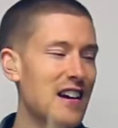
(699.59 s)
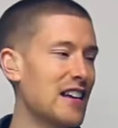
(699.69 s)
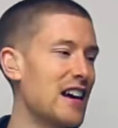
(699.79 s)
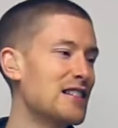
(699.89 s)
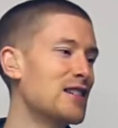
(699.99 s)

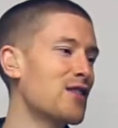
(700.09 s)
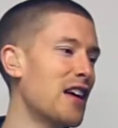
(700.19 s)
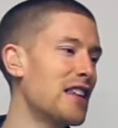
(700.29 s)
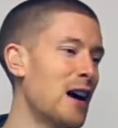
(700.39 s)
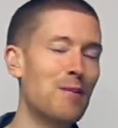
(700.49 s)
Okay, so try
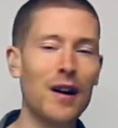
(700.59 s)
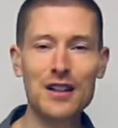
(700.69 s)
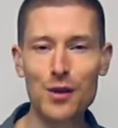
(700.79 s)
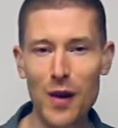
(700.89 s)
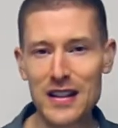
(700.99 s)
that now, bar
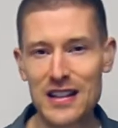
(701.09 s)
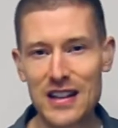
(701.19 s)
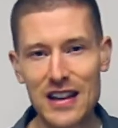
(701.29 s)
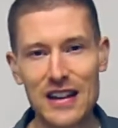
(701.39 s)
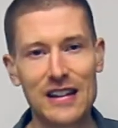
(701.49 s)
20.